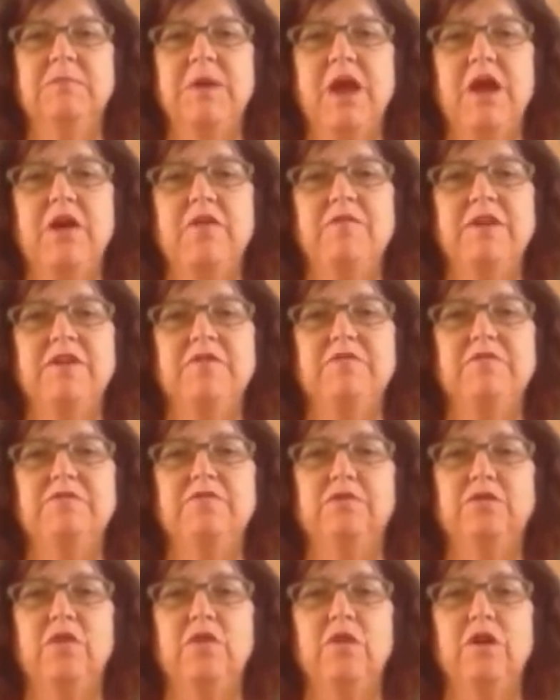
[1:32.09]
pelvic
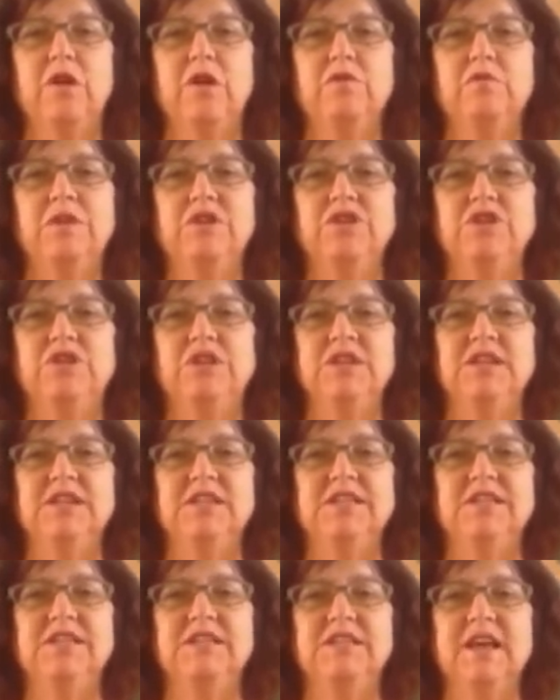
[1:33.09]
floor, which
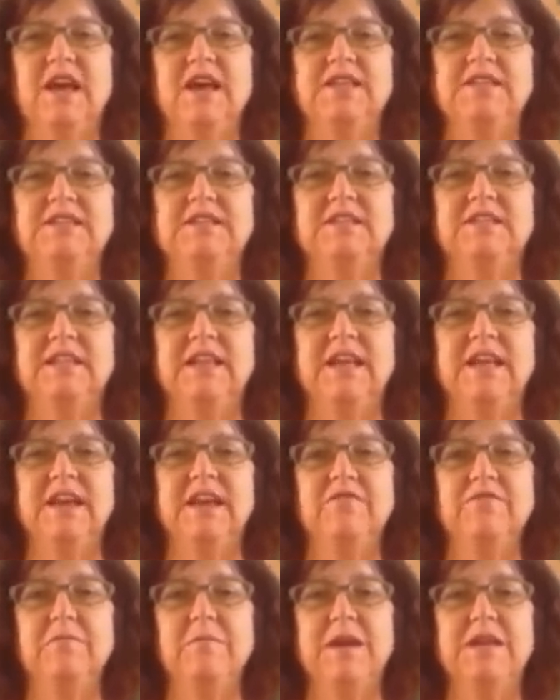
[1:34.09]
is a sling
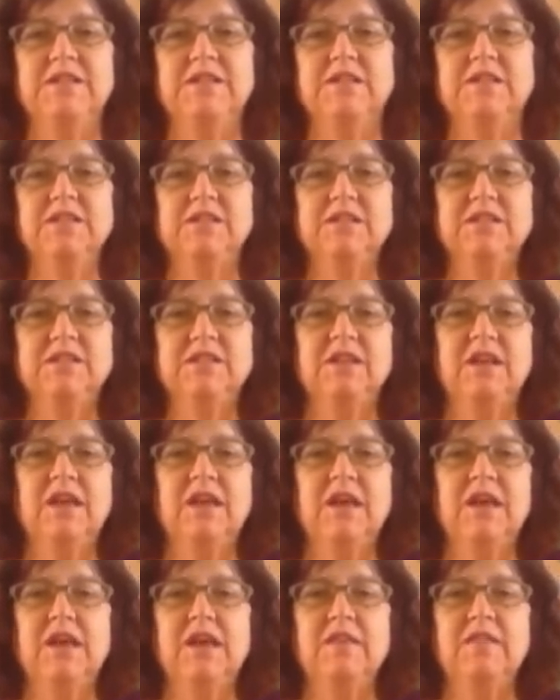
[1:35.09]
of muscles
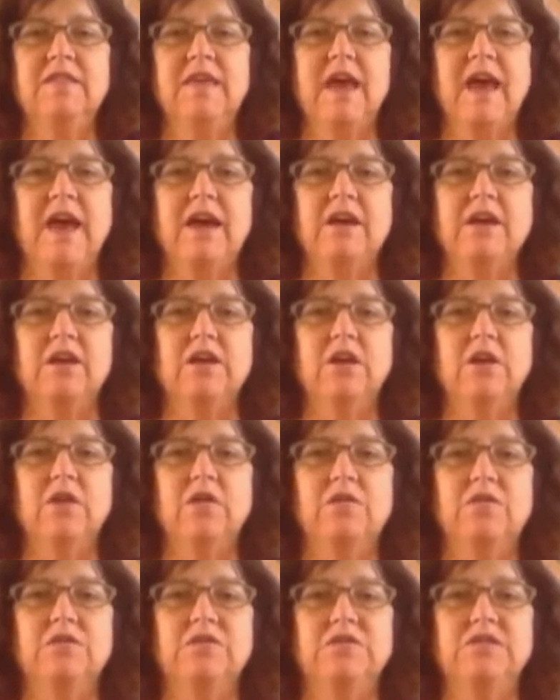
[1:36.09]
that
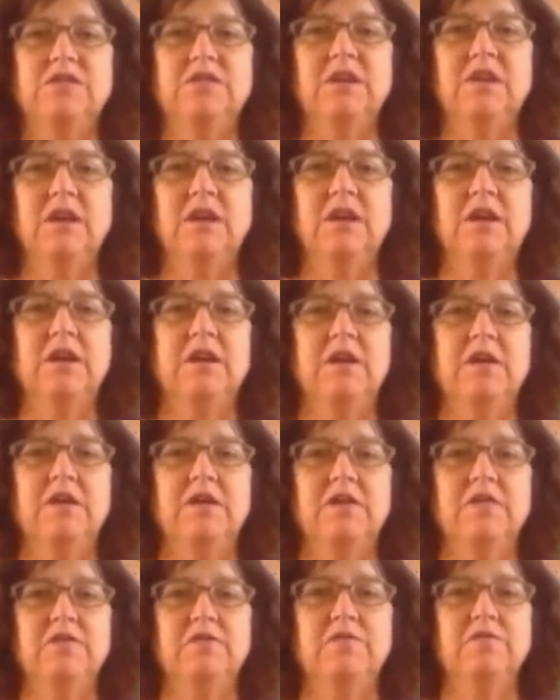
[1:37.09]
goes
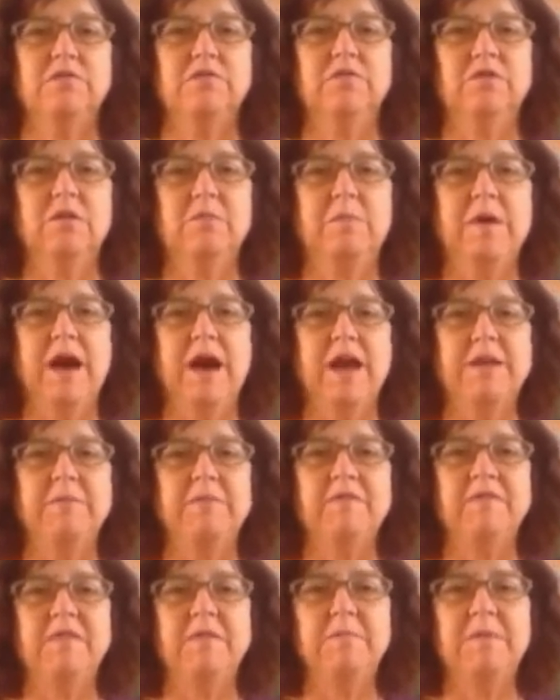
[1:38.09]
through the bottom
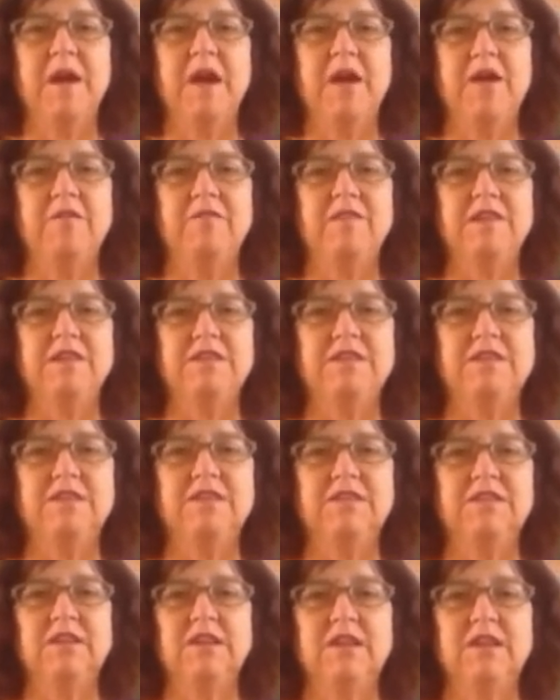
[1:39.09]
of the pelvis.
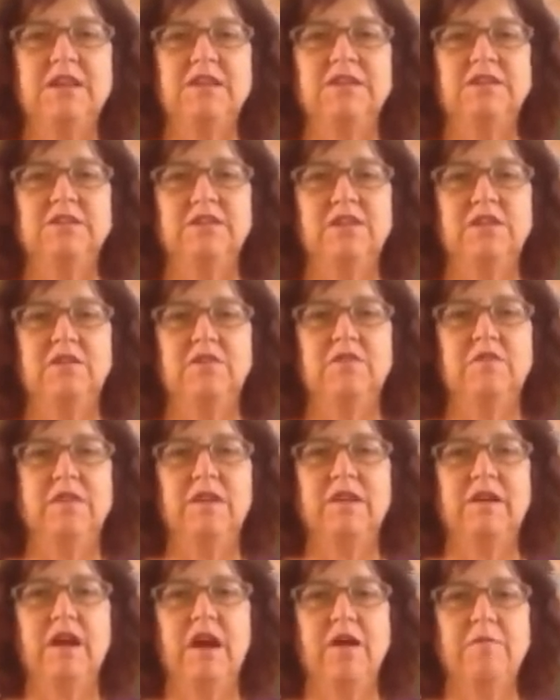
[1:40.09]
So
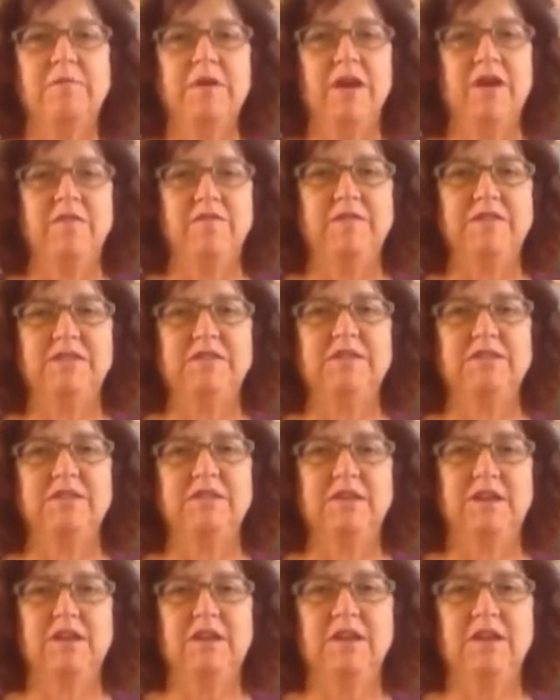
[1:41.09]
our pelvis,